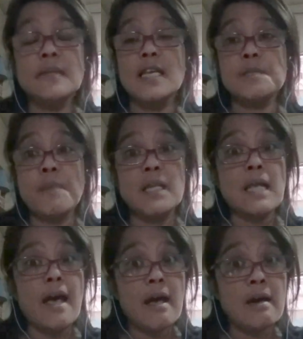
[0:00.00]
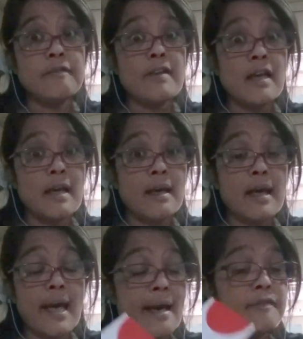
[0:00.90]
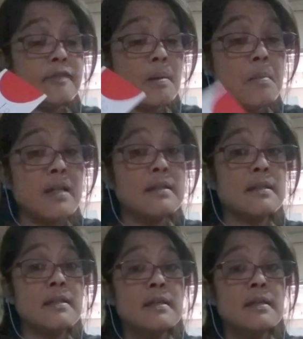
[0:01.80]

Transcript: I spend a half a month